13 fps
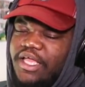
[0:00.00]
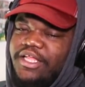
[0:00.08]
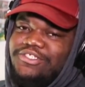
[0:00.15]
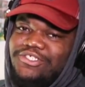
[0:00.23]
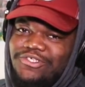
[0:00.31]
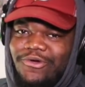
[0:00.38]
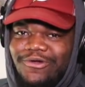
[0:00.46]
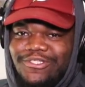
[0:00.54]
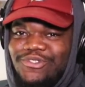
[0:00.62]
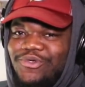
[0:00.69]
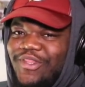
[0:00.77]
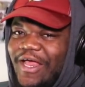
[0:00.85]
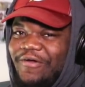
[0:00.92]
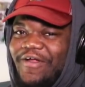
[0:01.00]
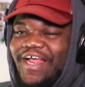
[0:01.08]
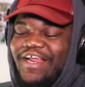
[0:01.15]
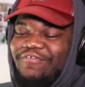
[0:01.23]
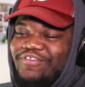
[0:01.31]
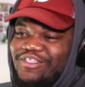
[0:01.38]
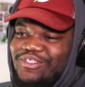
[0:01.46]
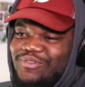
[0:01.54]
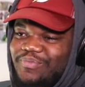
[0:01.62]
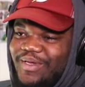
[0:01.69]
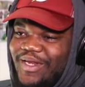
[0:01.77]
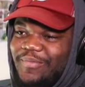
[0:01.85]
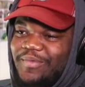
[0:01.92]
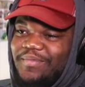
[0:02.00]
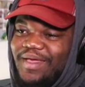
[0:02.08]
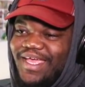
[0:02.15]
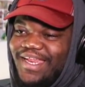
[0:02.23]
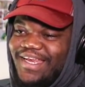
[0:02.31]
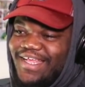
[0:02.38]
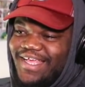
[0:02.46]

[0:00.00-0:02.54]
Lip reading: you just gonna do that right after you just beat up a man?